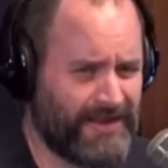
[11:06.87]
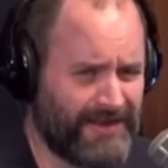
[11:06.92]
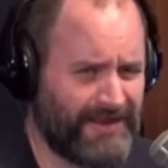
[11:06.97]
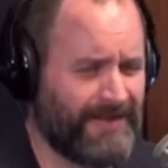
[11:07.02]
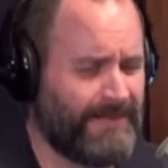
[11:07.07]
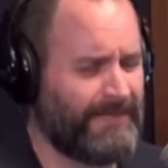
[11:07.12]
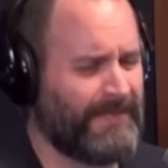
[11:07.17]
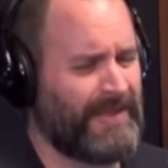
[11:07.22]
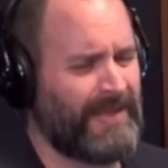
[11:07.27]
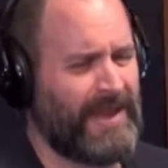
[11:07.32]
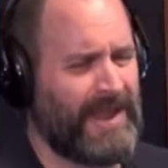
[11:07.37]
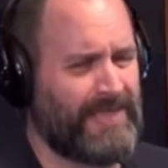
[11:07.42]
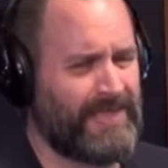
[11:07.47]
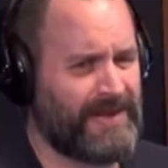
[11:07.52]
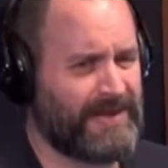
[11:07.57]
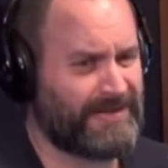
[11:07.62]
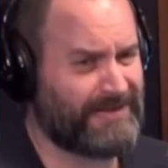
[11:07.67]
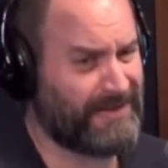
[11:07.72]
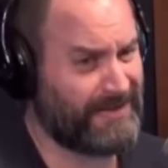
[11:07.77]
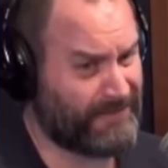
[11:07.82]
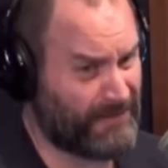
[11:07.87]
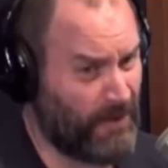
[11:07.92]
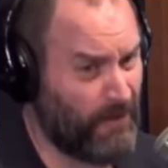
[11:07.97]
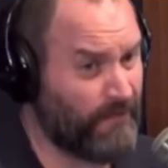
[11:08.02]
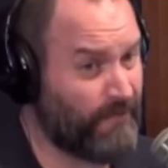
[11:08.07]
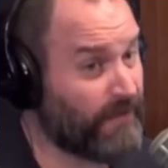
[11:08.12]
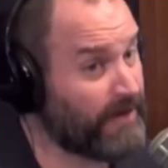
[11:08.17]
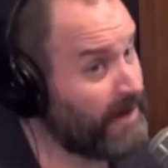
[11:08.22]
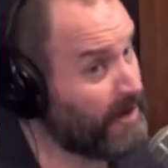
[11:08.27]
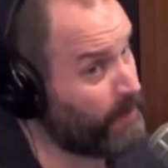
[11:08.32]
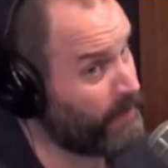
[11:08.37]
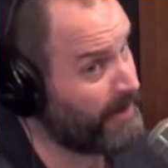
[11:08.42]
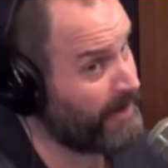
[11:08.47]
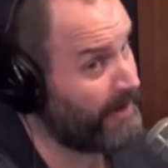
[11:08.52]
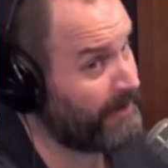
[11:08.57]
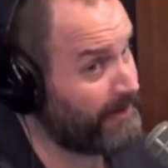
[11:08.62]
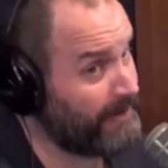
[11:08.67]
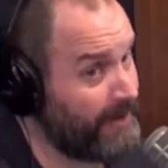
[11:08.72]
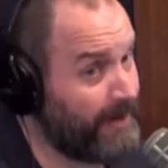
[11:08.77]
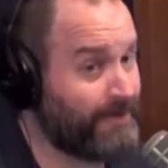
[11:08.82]
it. Yeah. And then he's like, don't forget we
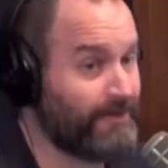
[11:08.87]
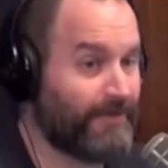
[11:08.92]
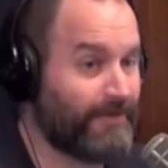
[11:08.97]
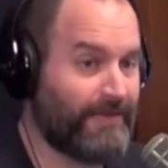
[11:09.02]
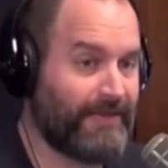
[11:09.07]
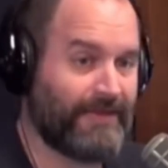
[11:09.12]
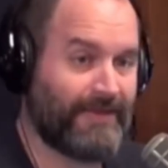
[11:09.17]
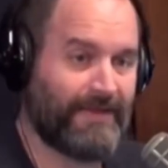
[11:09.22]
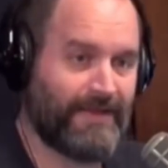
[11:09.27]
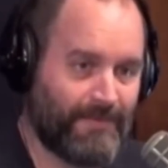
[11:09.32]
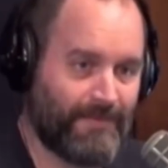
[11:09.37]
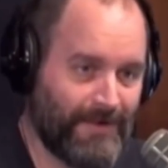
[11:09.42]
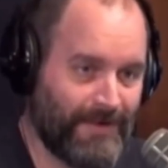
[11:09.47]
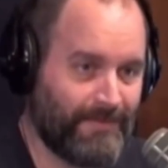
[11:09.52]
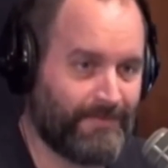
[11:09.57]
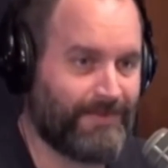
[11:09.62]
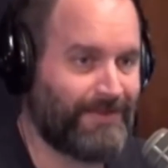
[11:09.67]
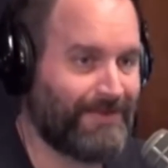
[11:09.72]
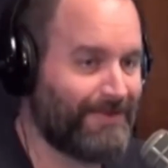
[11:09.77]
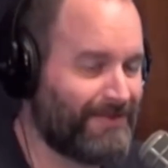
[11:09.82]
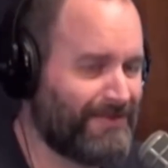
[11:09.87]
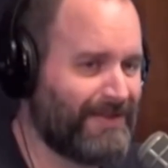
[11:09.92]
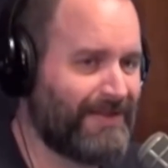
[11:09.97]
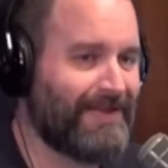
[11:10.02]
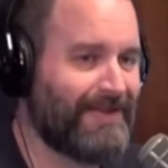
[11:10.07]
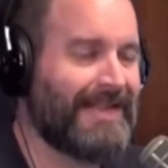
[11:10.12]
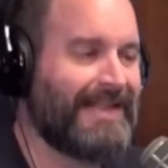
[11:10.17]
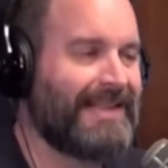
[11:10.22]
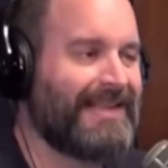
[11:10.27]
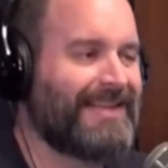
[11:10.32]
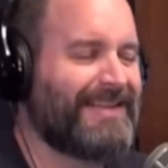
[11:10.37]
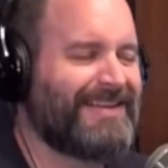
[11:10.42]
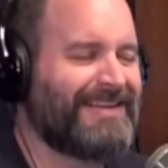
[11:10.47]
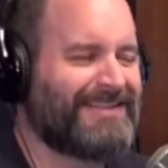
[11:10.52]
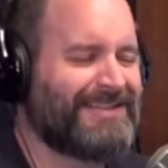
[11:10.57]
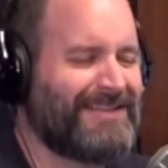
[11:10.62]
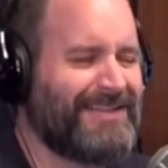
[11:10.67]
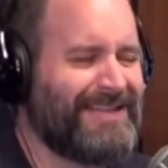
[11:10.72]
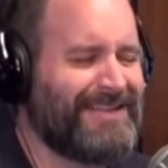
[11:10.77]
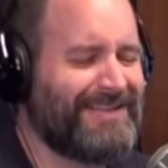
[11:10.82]
got the other thing coming. Yeah.
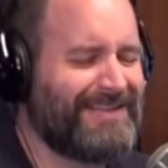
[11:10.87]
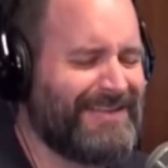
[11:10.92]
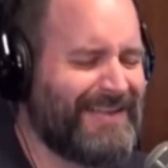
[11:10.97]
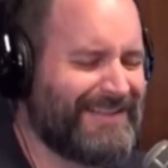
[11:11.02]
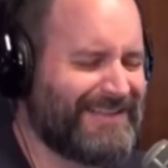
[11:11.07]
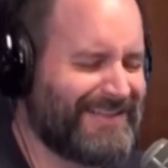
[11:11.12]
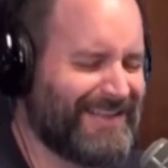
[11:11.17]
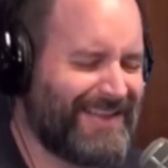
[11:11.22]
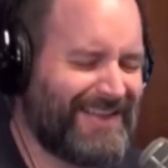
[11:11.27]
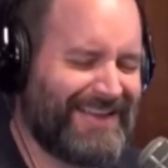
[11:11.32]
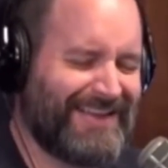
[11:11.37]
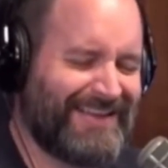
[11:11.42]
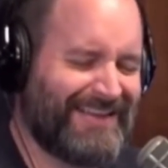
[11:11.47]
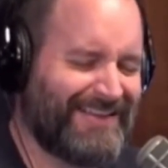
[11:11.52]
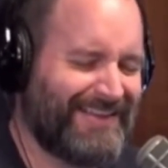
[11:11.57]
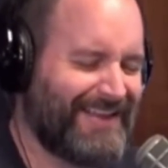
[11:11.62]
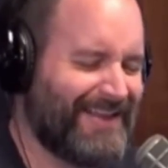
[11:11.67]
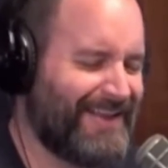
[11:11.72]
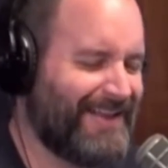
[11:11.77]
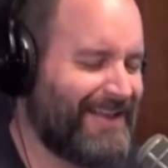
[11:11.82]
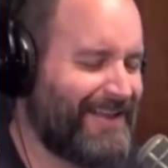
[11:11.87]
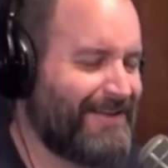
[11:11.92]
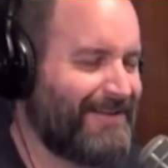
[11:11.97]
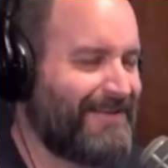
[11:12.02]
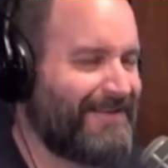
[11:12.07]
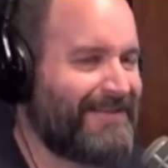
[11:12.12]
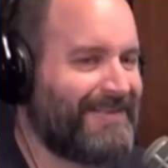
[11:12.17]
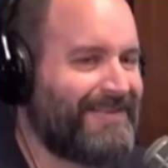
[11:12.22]
So then it's like, I- you uh, feel